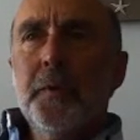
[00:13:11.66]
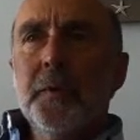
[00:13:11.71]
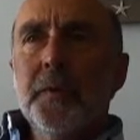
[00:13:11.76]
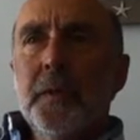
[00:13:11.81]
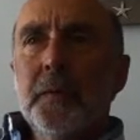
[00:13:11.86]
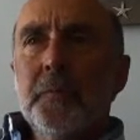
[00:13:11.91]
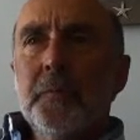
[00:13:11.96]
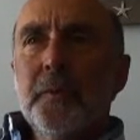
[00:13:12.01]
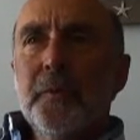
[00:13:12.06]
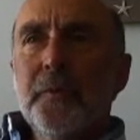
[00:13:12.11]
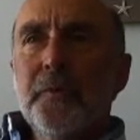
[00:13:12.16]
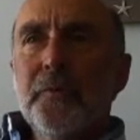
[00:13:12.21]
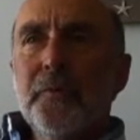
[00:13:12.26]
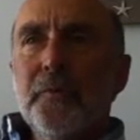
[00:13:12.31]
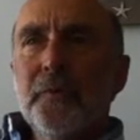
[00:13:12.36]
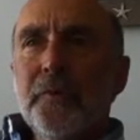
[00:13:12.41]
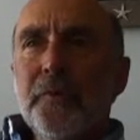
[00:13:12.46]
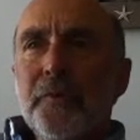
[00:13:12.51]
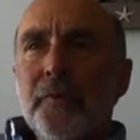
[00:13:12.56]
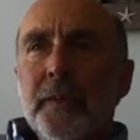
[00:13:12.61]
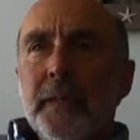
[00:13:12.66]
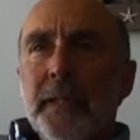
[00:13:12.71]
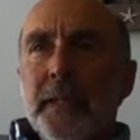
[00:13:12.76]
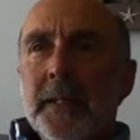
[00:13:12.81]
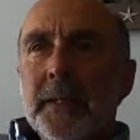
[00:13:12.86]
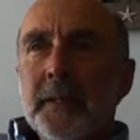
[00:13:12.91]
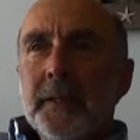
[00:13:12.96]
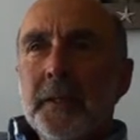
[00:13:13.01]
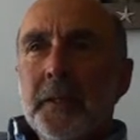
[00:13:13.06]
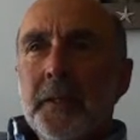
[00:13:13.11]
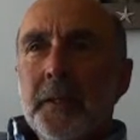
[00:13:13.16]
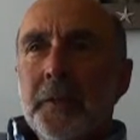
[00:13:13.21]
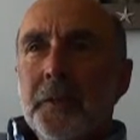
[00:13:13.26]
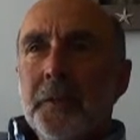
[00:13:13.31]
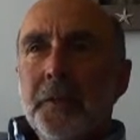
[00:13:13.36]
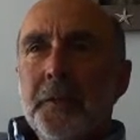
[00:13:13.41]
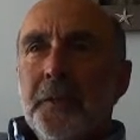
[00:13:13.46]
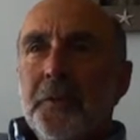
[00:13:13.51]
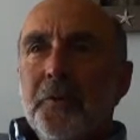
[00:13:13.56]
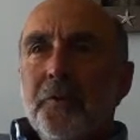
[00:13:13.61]
that that person is saying, "I,
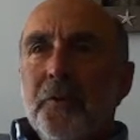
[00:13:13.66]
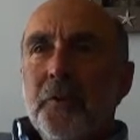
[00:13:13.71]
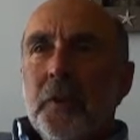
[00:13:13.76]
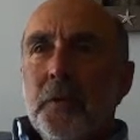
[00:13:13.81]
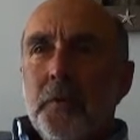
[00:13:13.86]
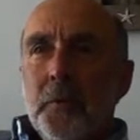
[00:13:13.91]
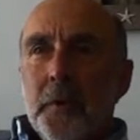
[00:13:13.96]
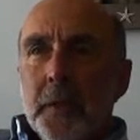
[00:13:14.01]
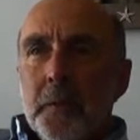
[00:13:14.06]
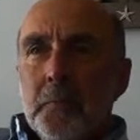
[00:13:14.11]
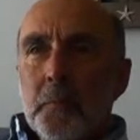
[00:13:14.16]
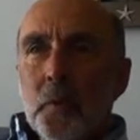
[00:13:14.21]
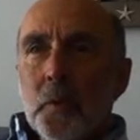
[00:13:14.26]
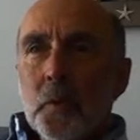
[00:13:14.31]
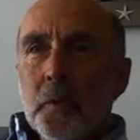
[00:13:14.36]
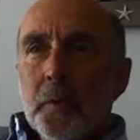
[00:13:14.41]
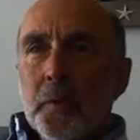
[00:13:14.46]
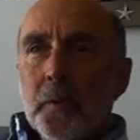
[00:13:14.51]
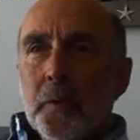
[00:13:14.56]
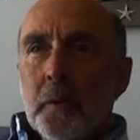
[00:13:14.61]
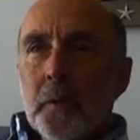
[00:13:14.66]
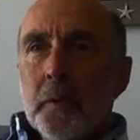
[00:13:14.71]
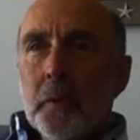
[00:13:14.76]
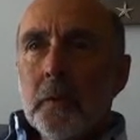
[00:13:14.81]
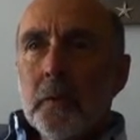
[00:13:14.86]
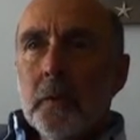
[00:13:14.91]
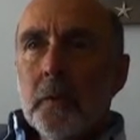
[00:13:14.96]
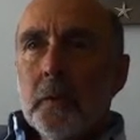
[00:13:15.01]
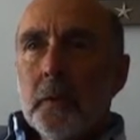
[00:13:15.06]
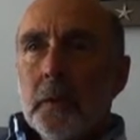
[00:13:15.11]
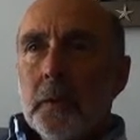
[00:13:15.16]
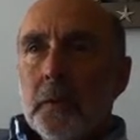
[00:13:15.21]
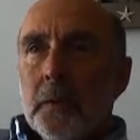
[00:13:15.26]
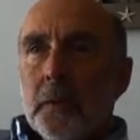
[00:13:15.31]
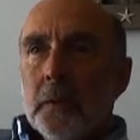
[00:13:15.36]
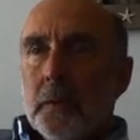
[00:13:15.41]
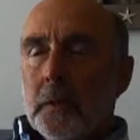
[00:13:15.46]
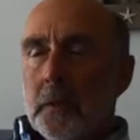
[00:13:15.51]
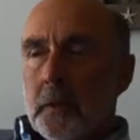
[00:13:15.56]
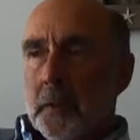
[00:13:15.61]
don't need to see you anymore," you know,
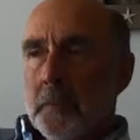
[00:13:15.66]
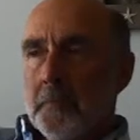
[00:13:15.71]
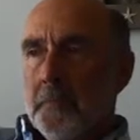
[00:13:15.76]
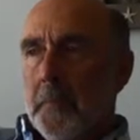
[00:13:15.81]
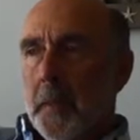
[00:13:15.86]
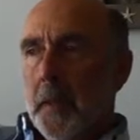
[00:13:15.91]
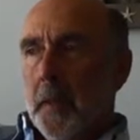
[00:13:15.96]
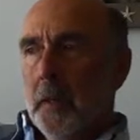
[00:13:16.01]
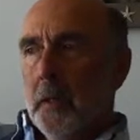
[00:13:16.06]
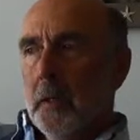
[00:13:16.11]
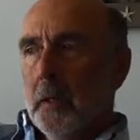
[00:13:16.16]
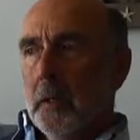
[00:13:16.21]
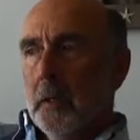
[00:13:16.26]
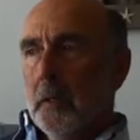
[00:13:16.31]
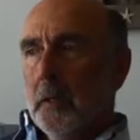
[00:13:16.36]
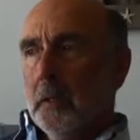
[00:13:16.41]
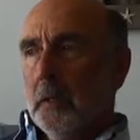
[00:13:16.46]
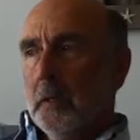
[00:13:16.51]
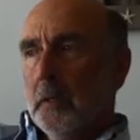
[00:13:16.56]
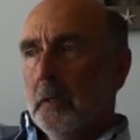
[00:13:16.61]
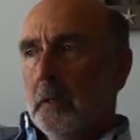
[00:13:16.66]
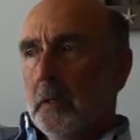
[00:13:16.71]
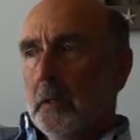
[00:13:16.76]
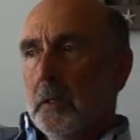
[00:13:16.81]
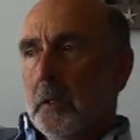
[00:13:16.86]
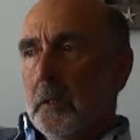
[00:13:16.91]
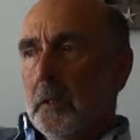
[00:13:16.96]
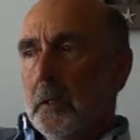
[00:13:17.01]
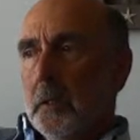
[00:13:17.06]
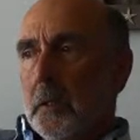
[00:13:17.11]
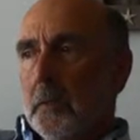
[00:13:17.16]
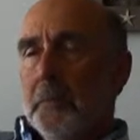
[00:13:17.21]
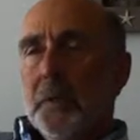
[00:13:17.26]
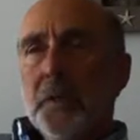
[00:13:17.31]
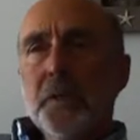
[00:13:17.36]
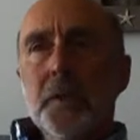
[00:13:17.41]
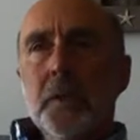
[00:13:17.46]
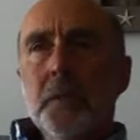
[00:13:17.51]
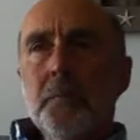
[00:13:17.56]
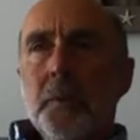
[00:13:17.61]
and, um, and and let me
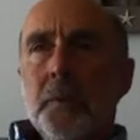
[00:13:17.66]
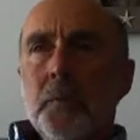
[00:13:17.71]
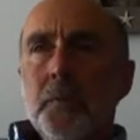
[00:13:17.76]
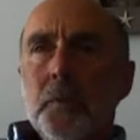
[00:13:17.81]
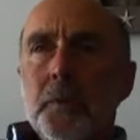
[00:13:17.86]
say, my